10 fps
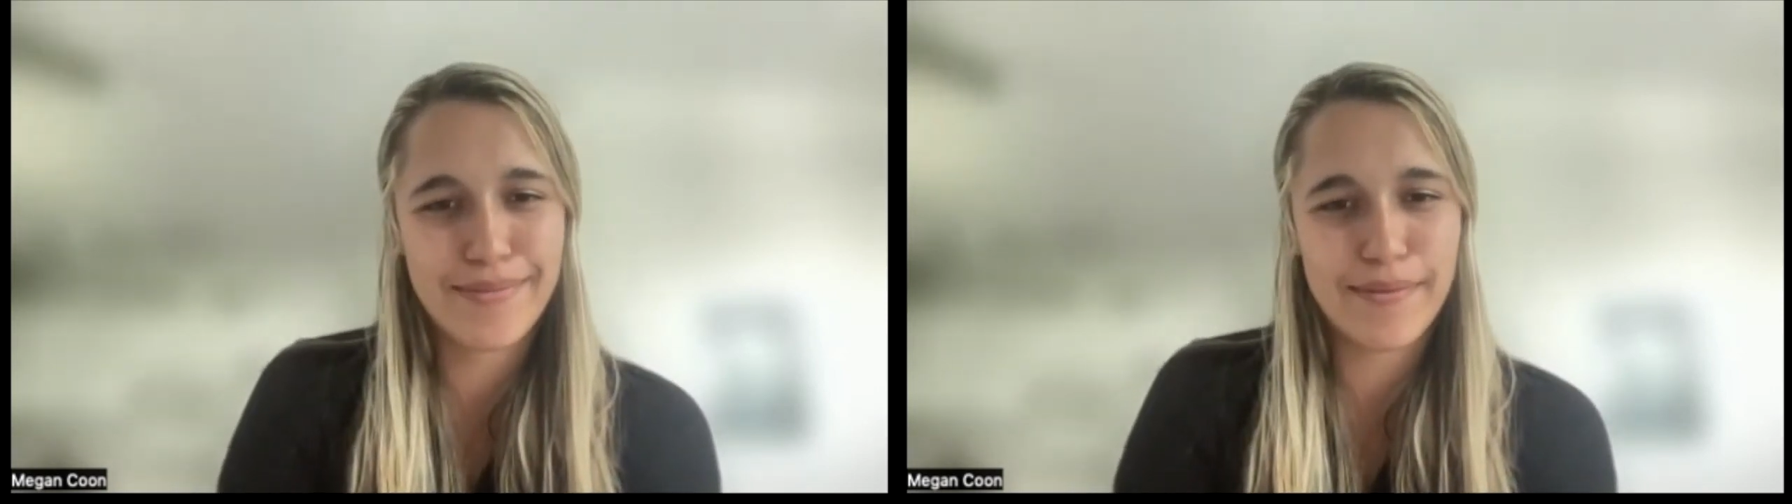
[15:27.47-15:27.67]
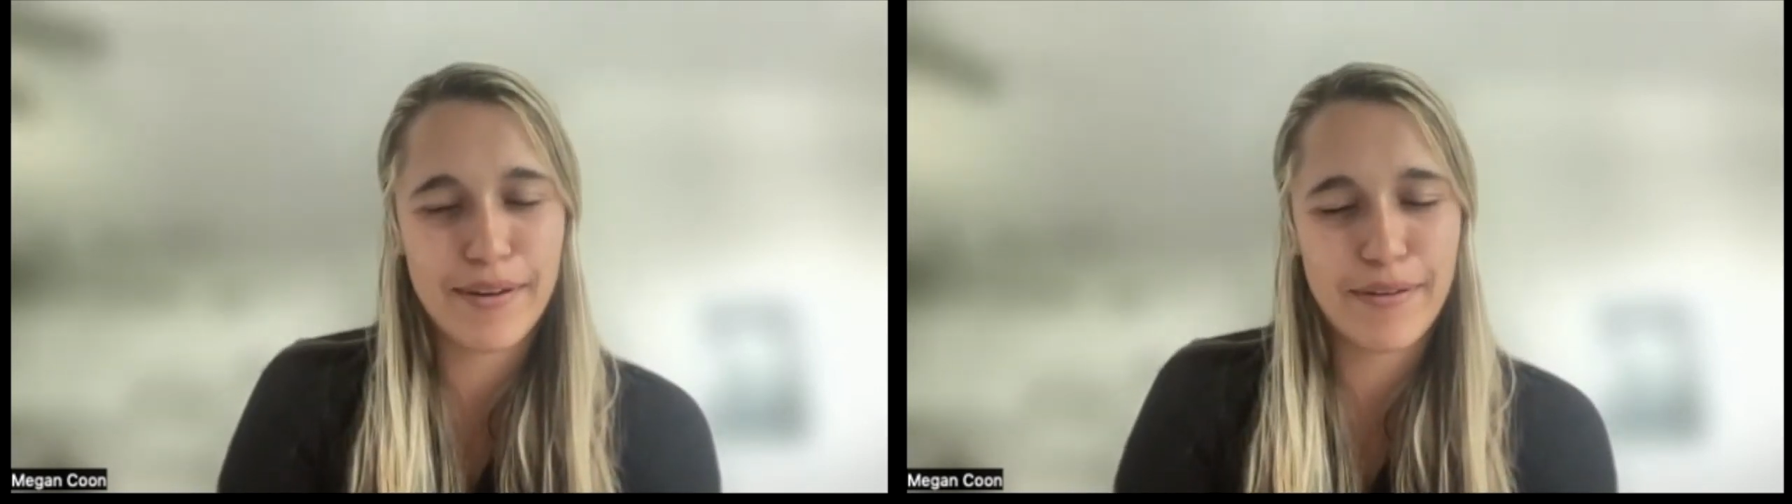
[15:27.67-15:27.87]

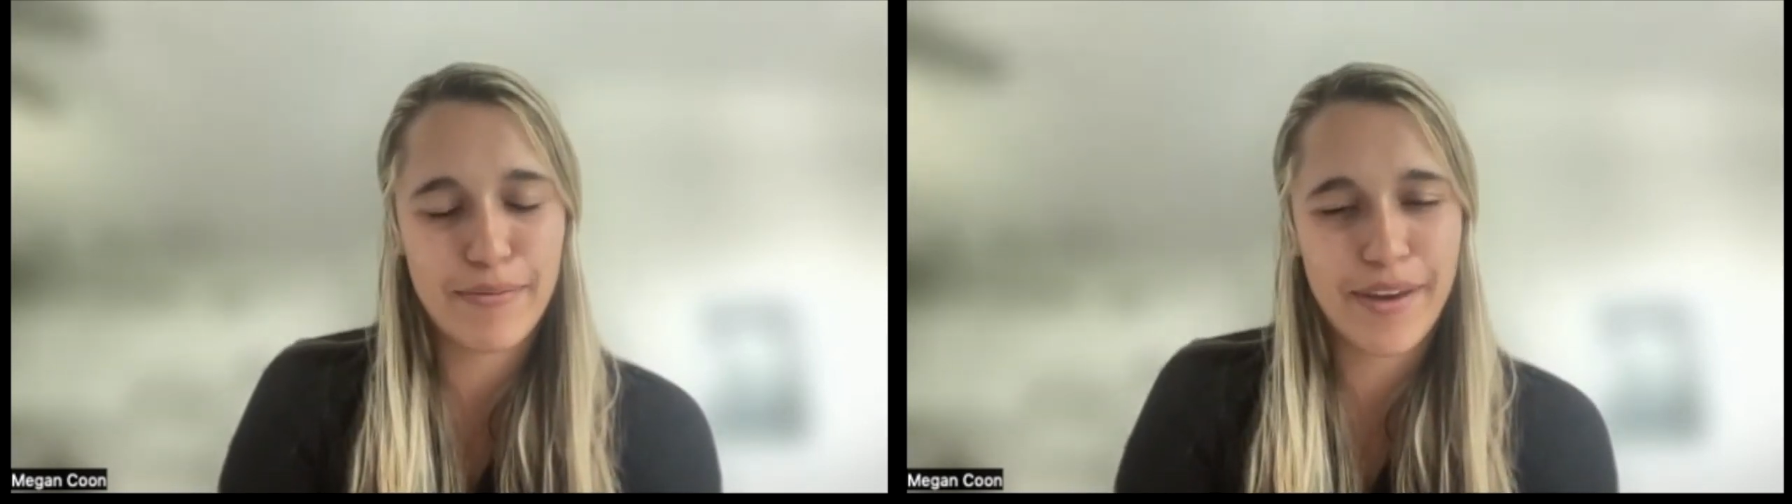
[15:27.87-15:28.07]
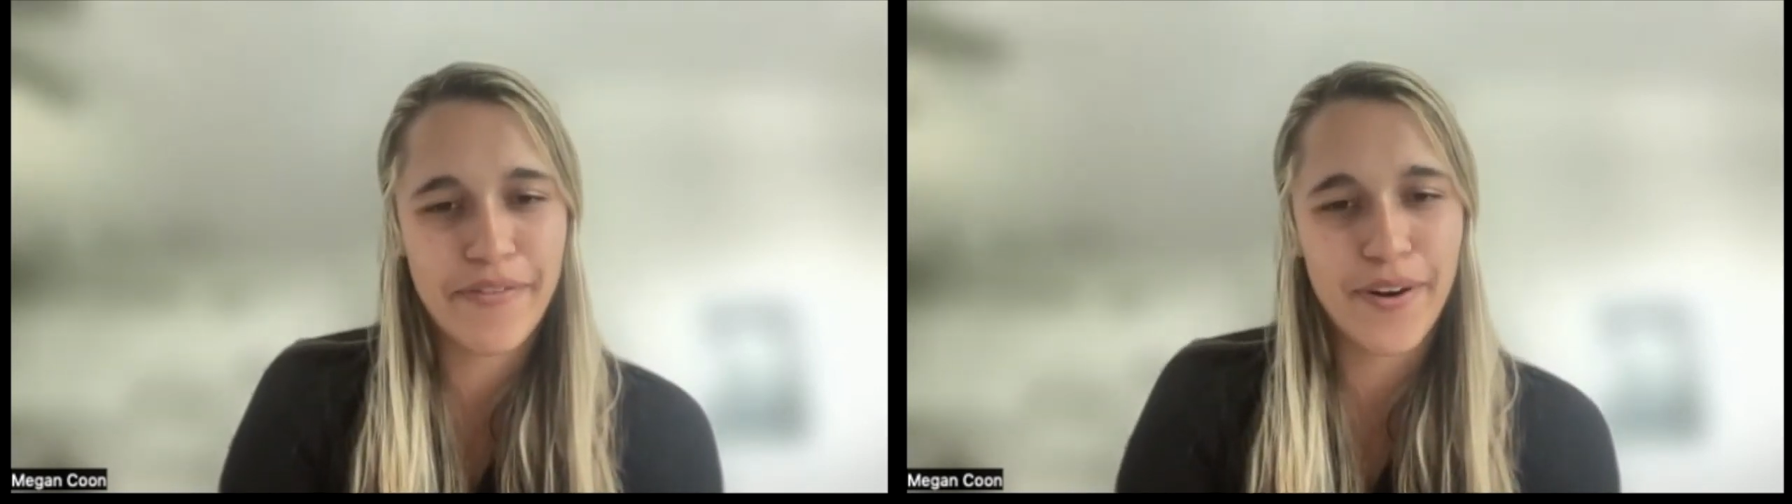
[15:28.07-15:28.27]
to be with
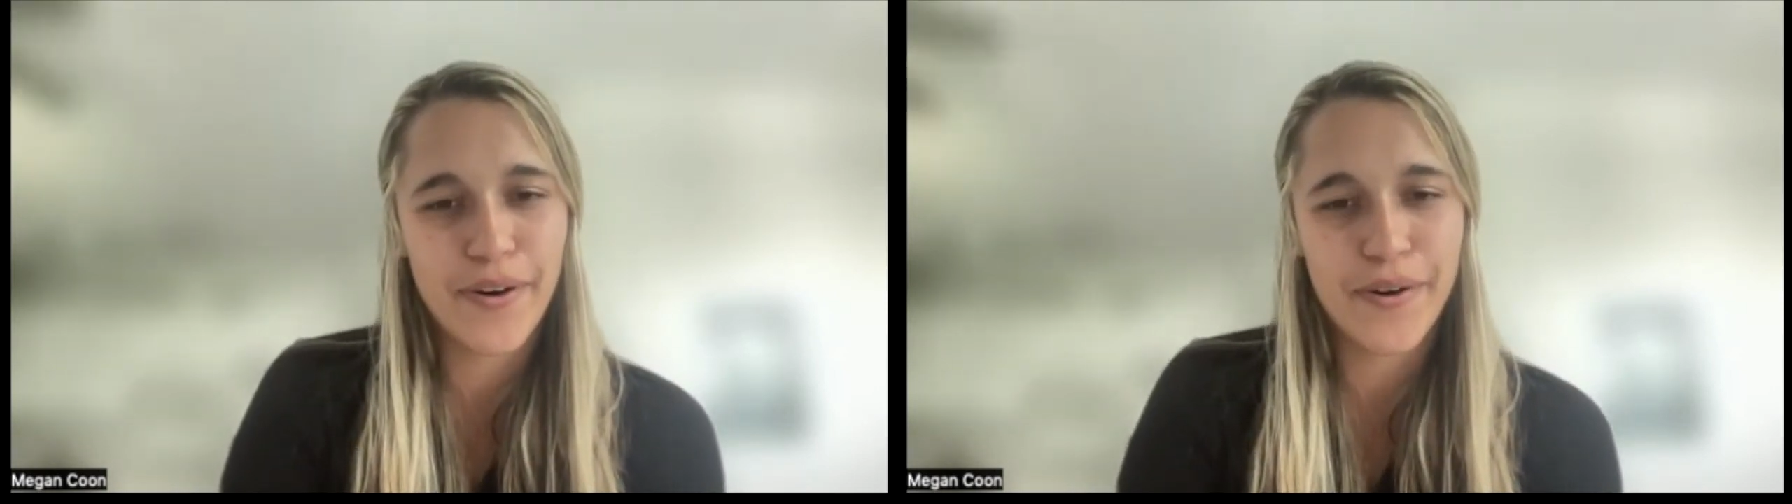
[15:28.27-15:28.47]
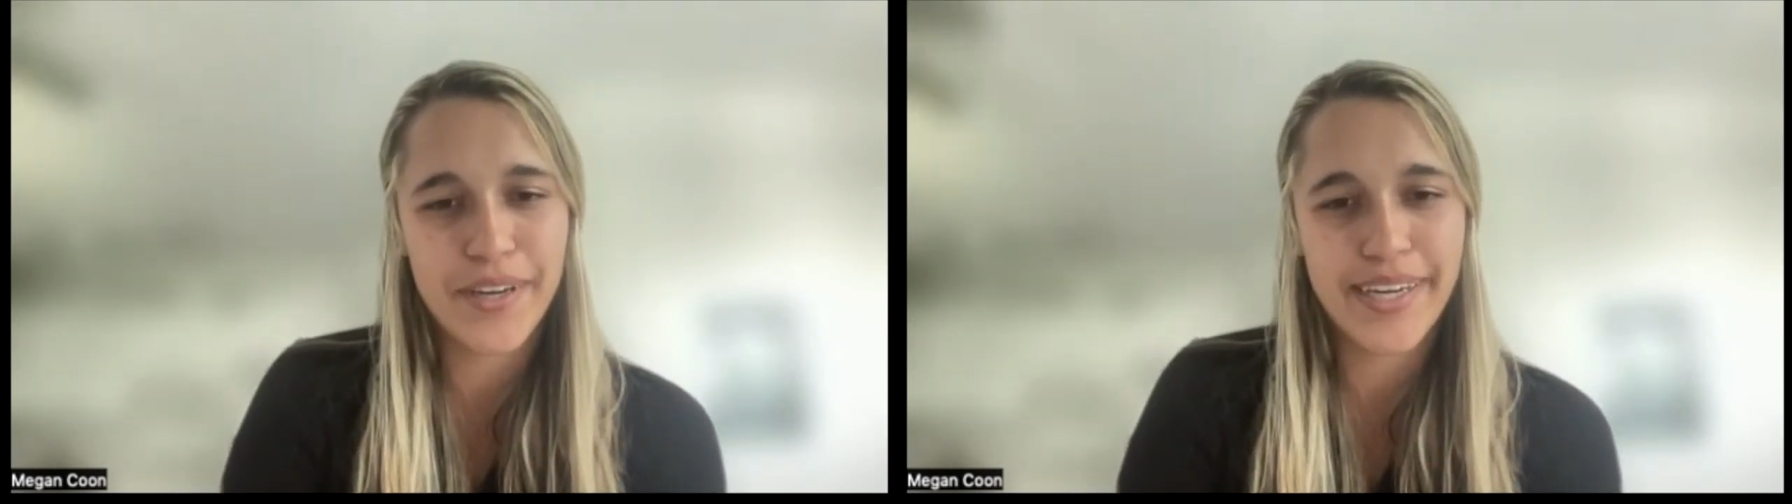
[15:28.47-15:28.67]
me for a
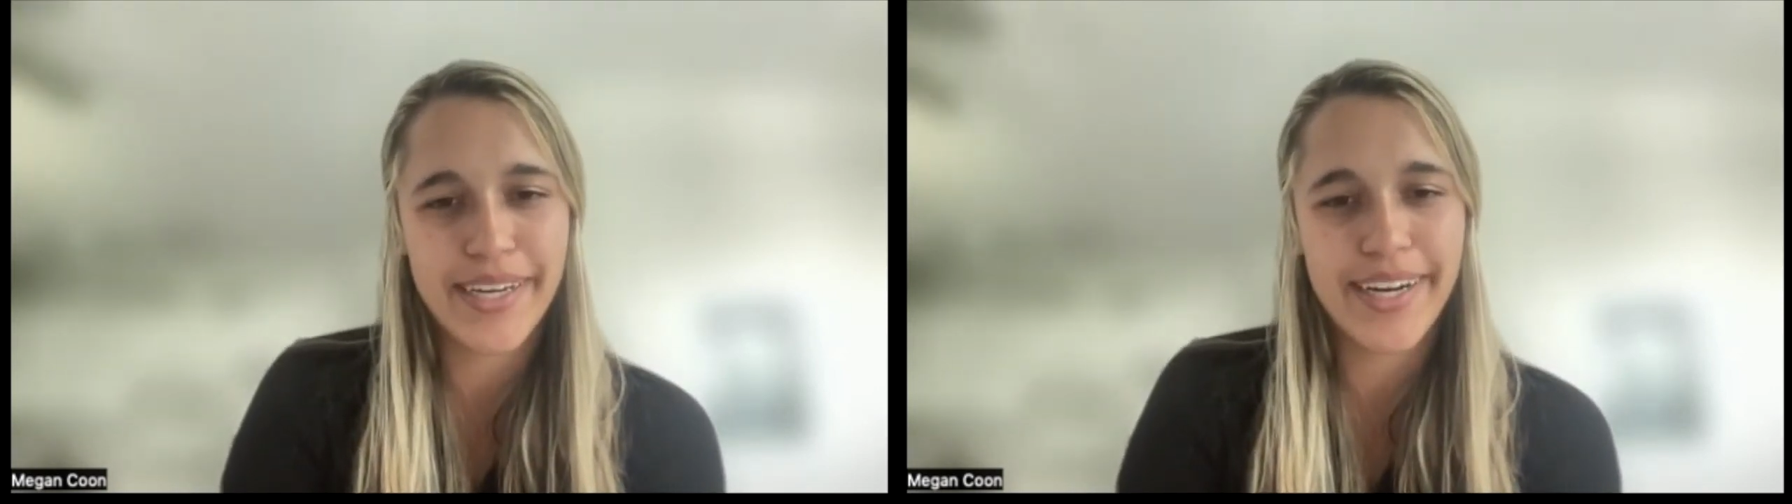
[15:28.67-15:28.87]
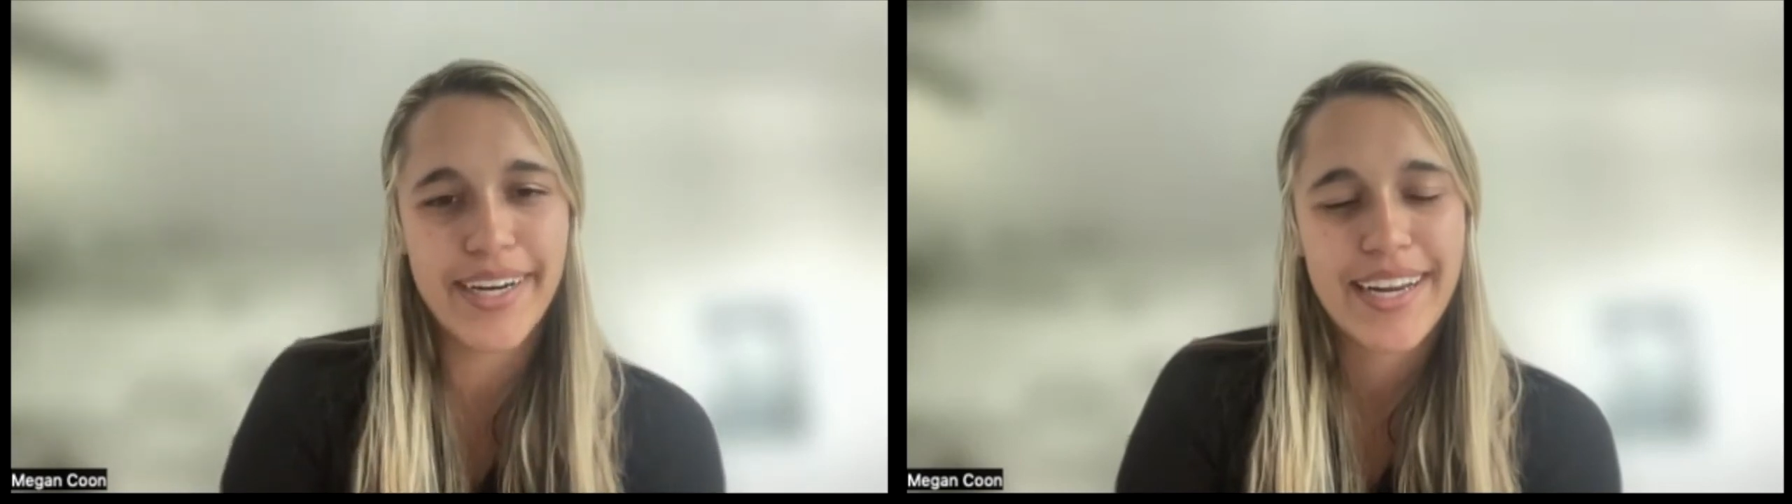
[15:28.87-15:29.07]
whole year.